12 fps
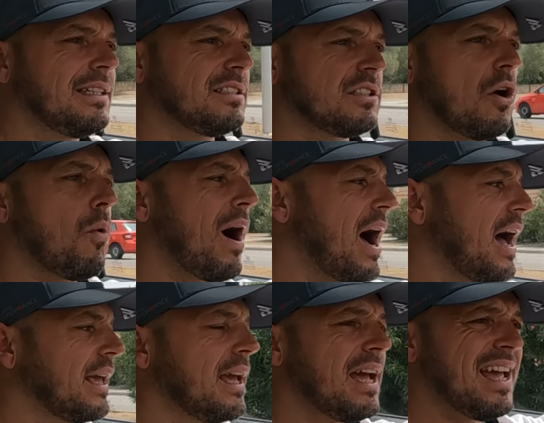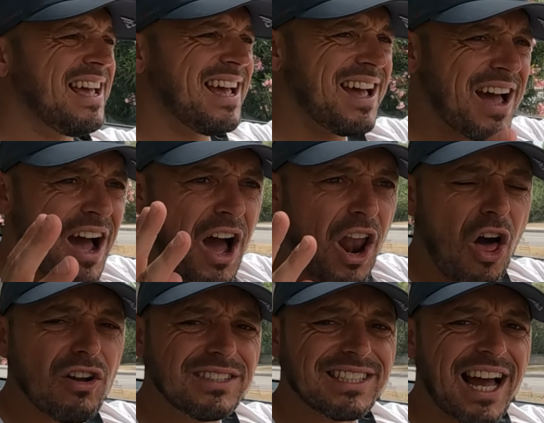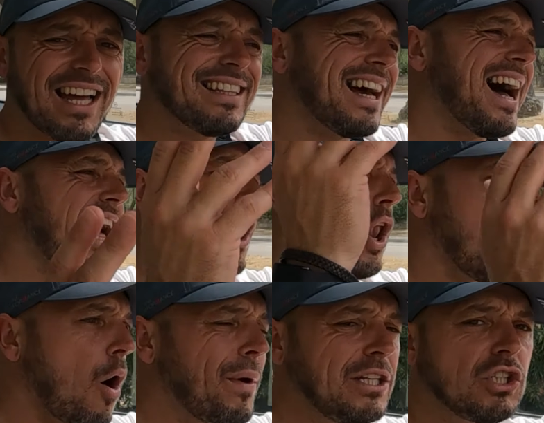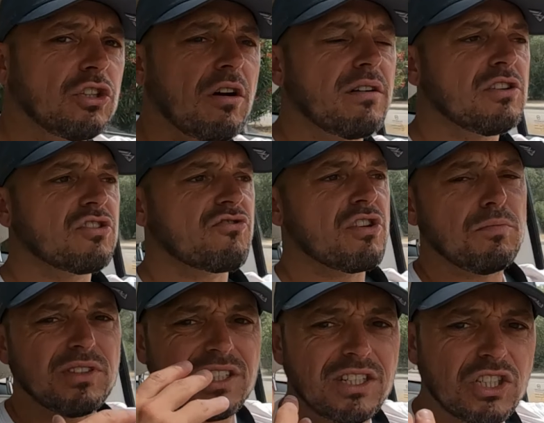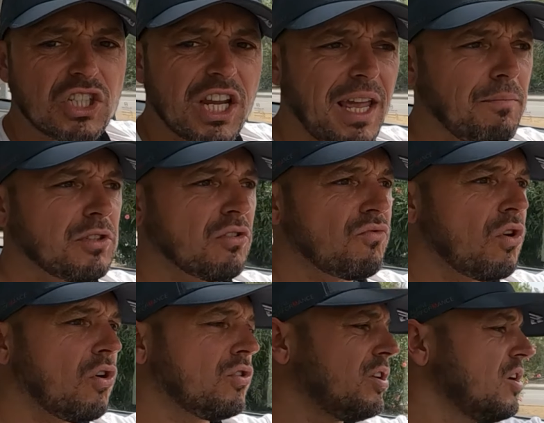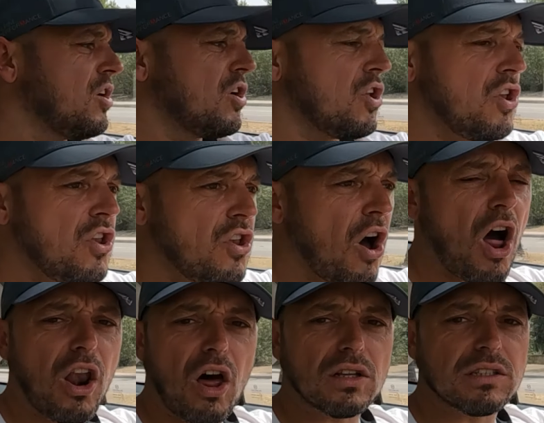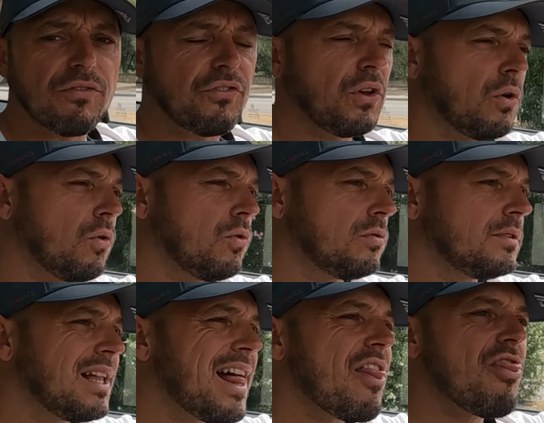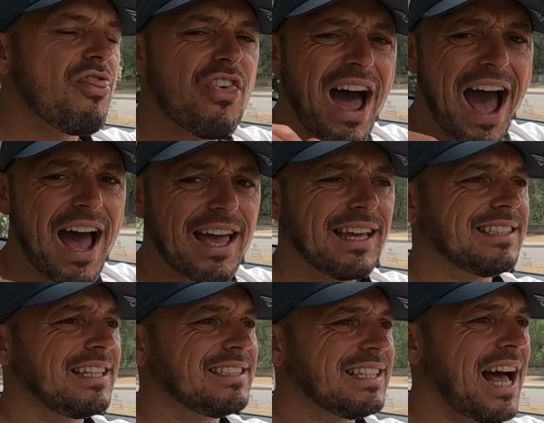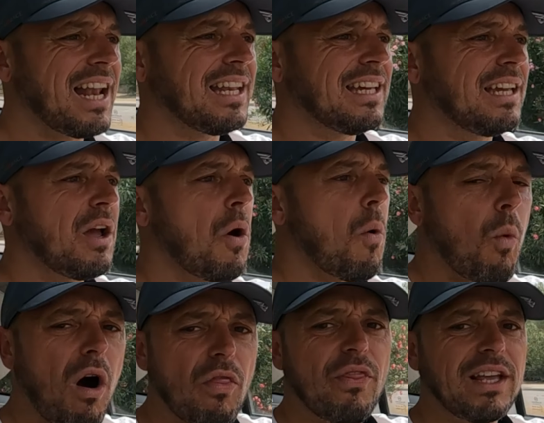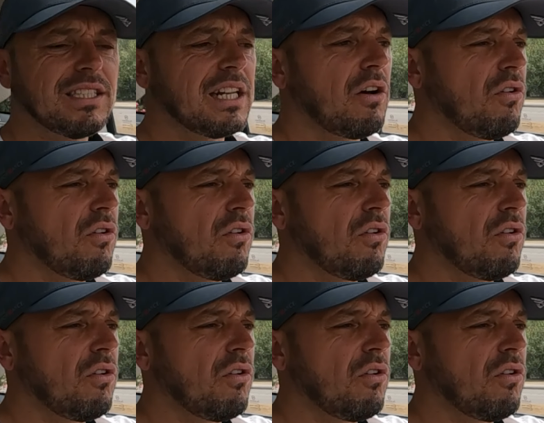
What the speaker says: is so high. Alongside that, low insurance groups, cheap to run, not a lot to fuel. That is exactly what this little